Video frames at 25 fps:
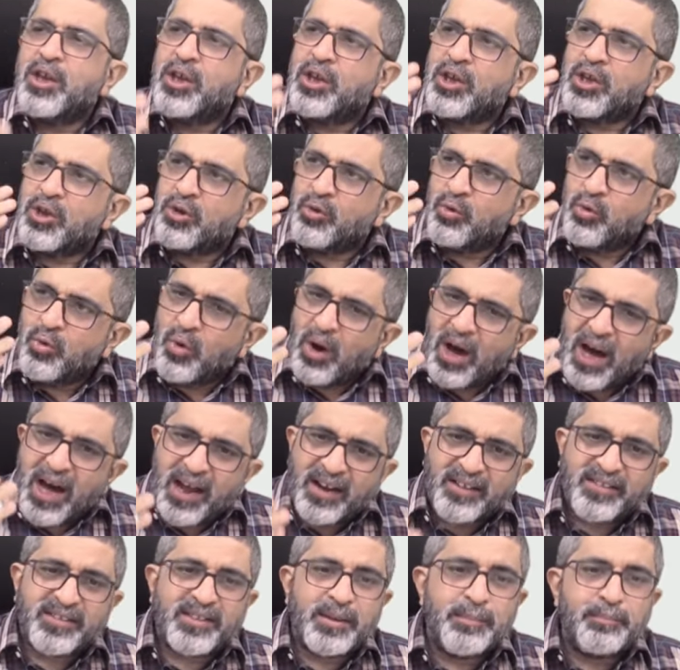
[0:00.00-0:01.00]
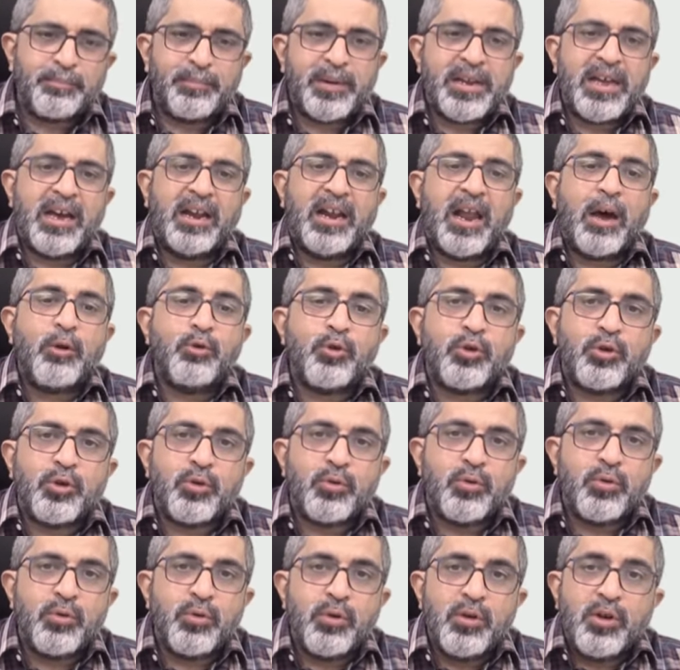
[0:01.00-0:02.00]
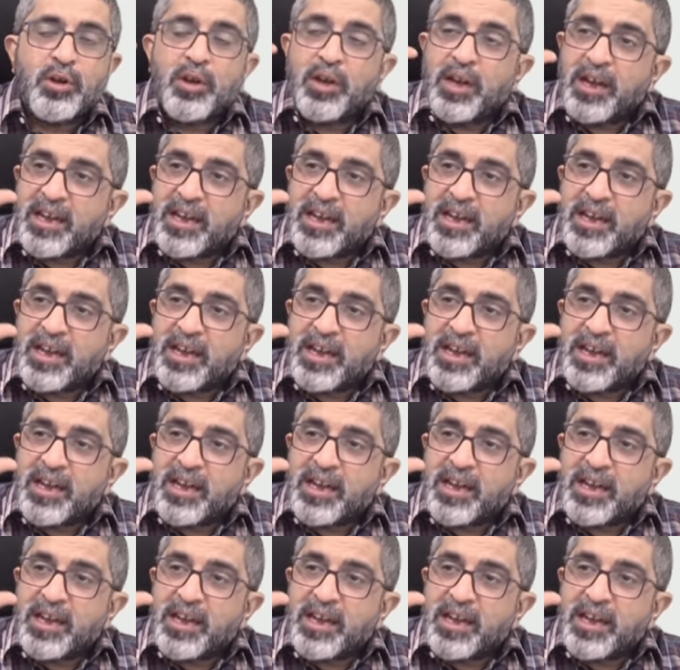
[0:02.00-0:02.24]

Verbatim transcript: You are simply allowed to